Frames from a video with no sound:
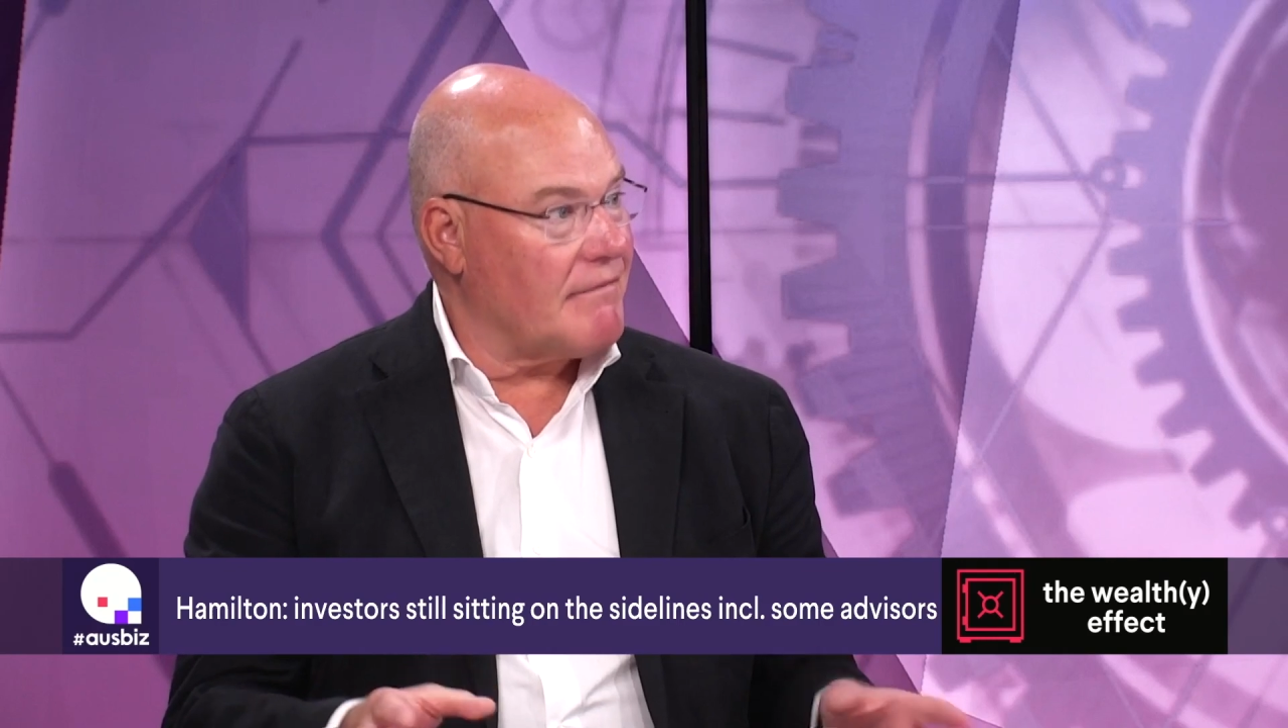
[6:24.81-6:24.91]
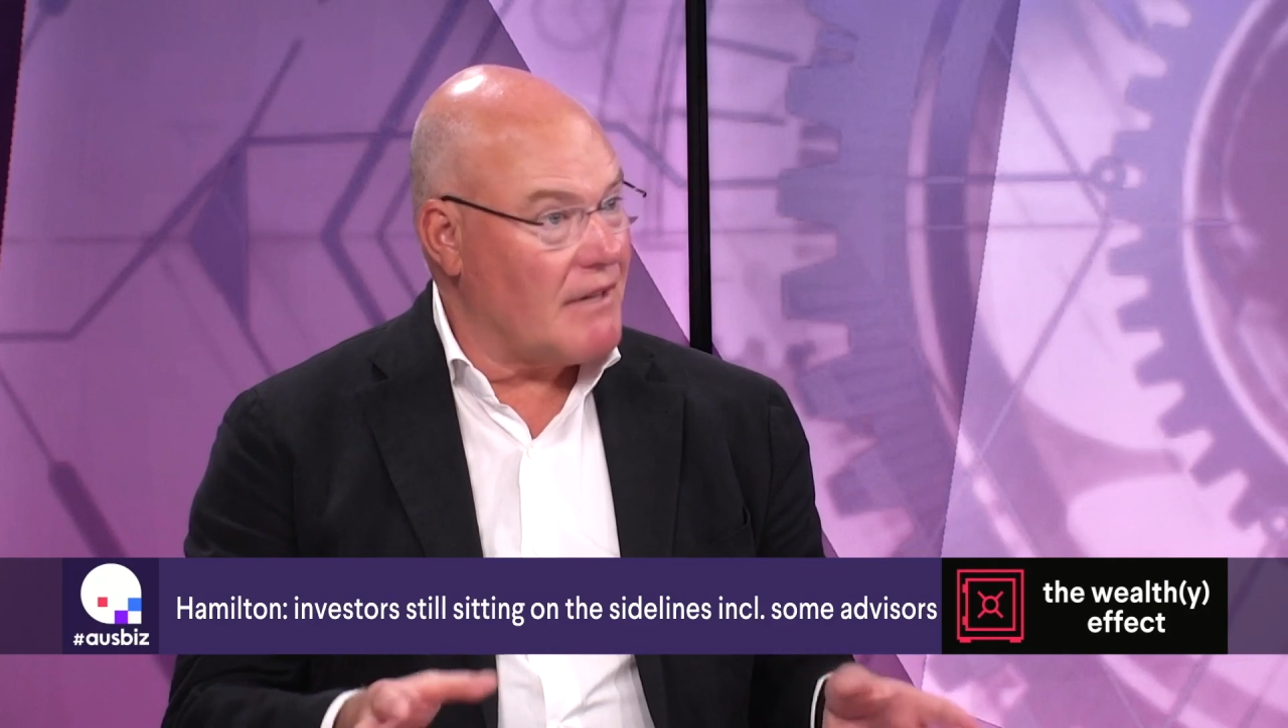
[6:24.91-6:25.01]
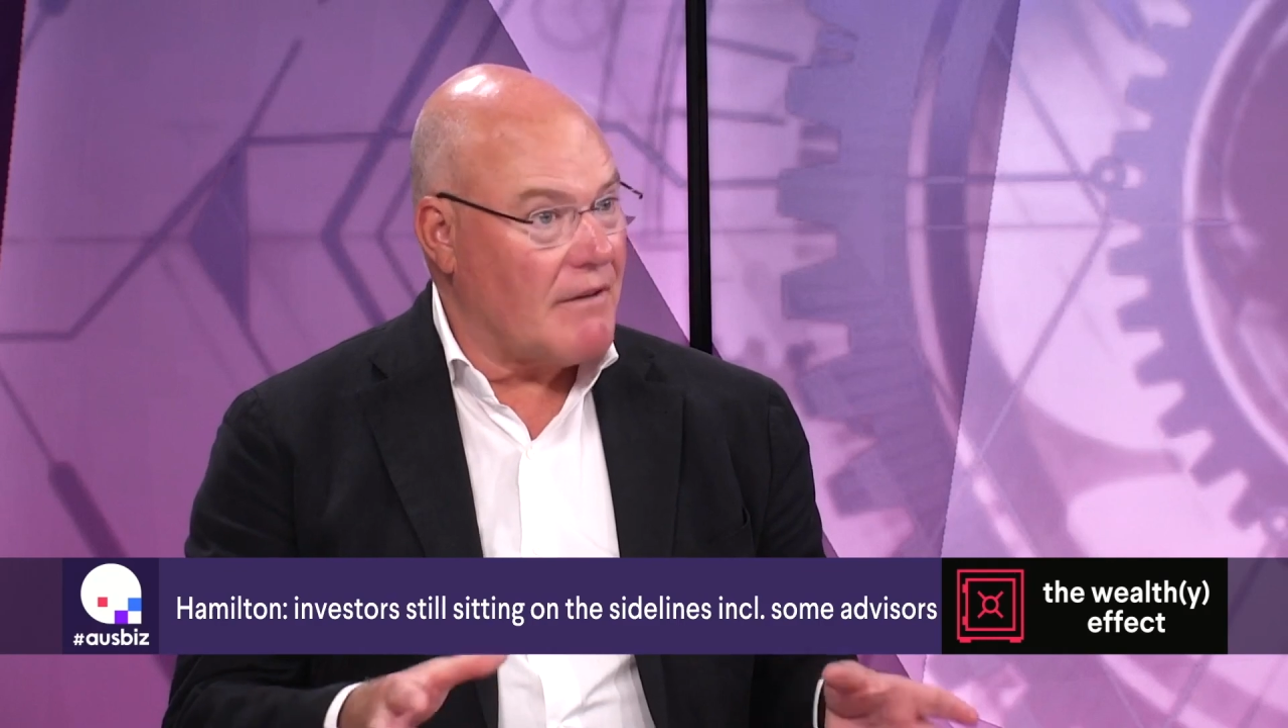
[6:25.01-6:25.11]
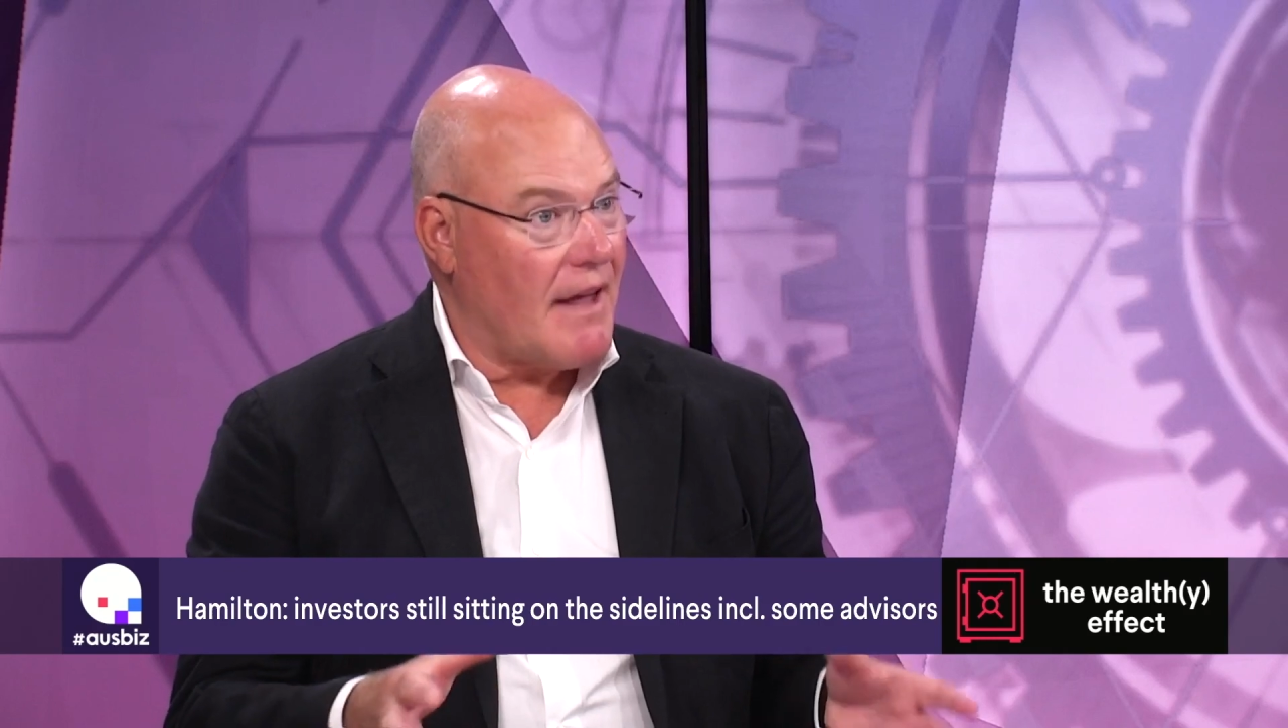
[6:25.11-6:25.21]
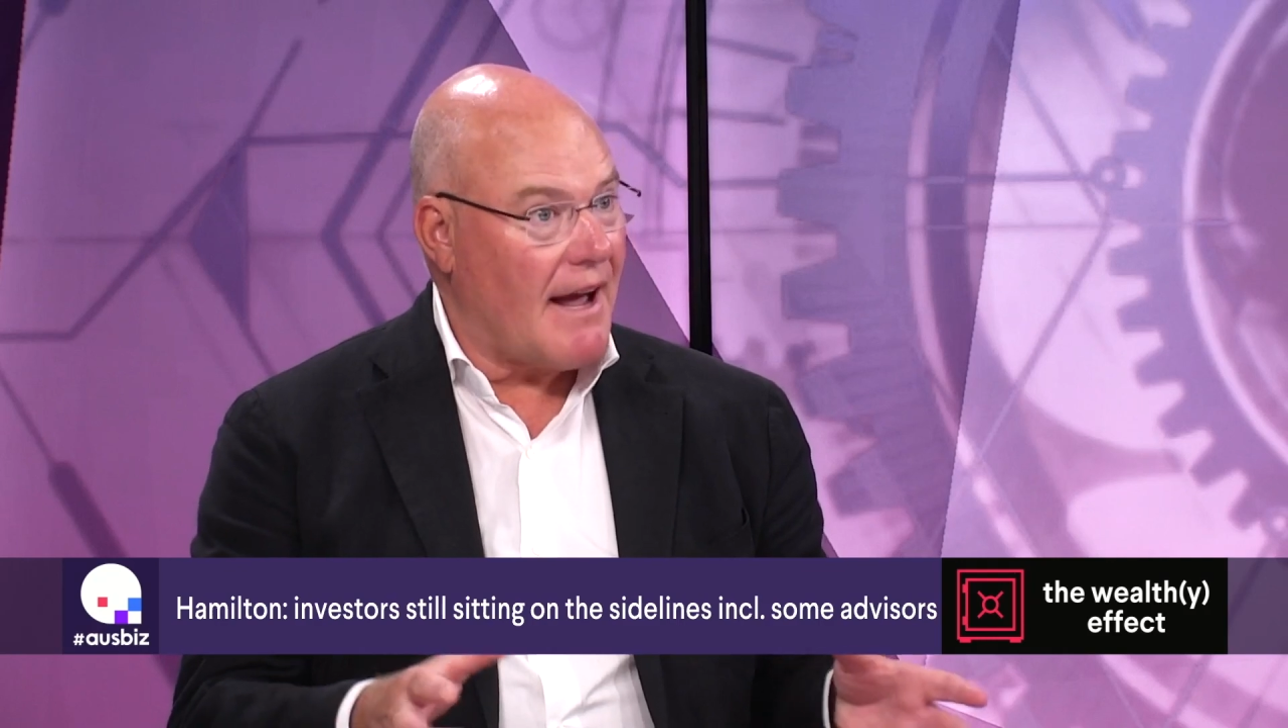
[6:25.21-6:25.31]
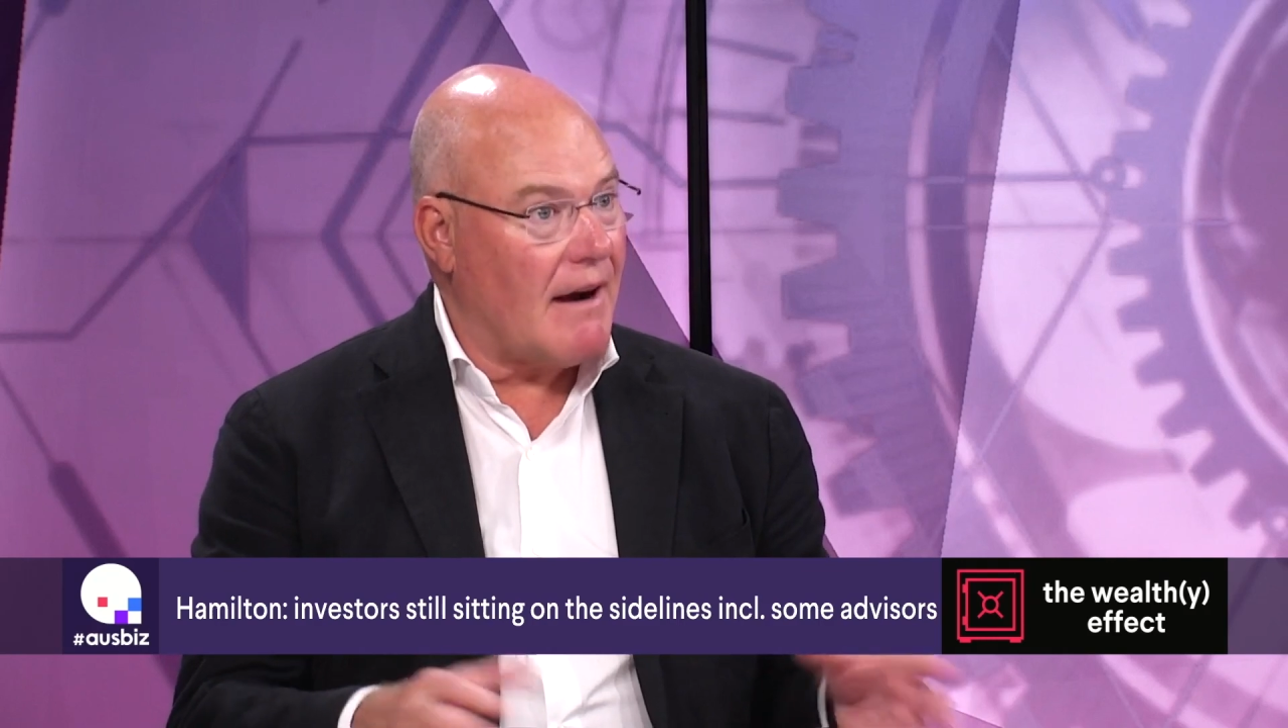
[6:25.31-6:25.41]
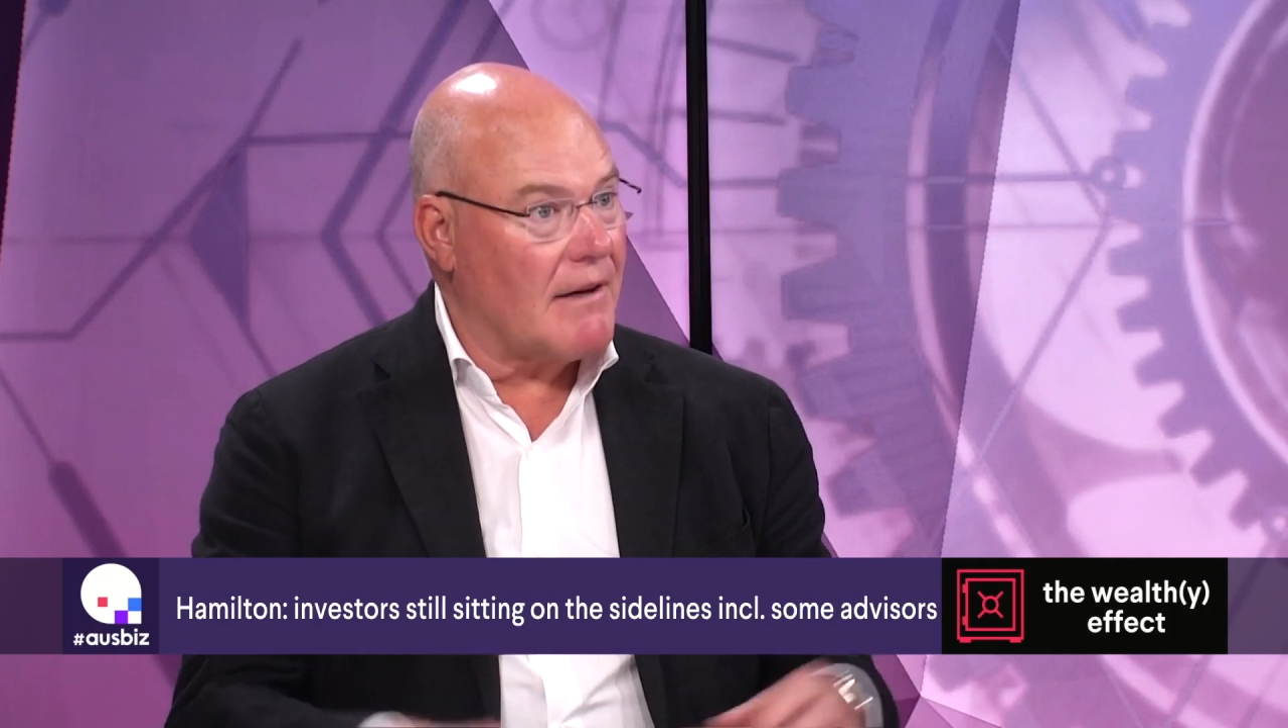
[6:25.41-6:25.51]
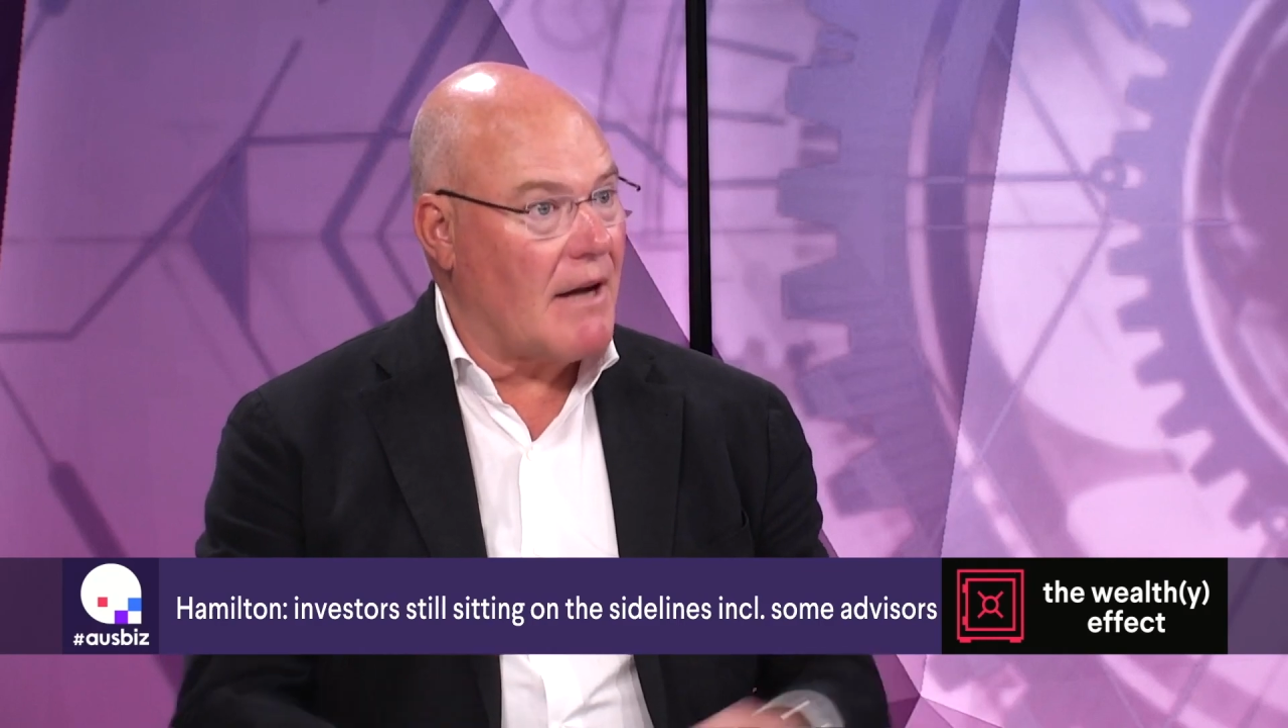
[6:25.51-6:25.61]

they are